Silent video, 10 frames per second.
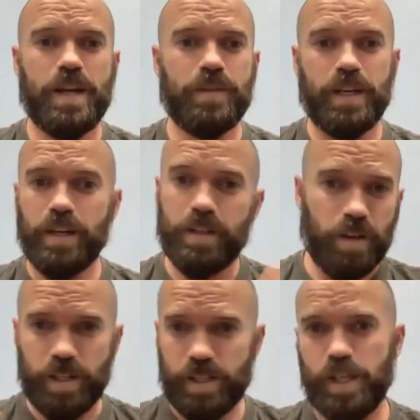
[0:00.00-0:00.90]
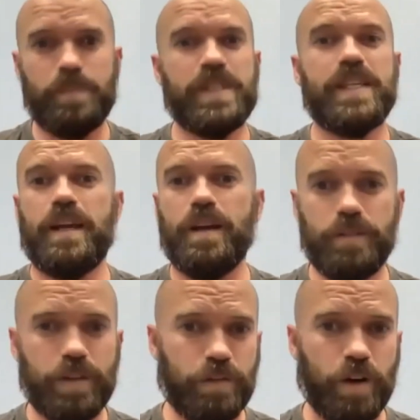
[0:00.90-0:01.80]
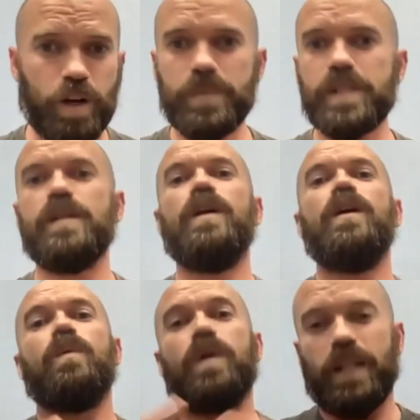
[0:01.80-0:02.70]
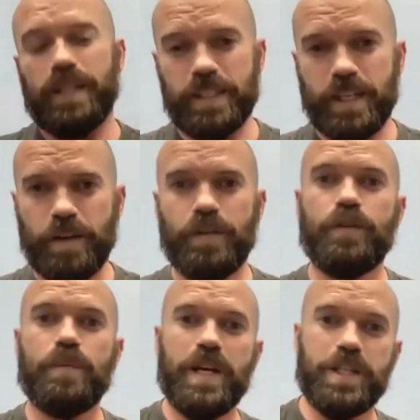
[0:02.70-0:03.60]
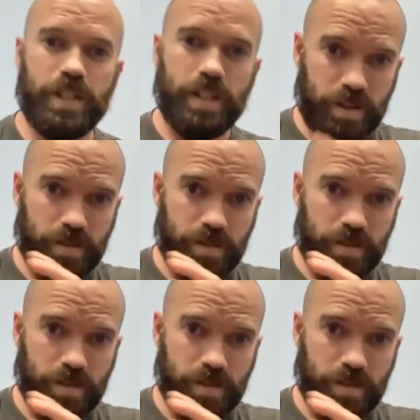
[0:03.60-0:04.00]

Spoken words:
there on a subset of the farms. We'll collect a ton of information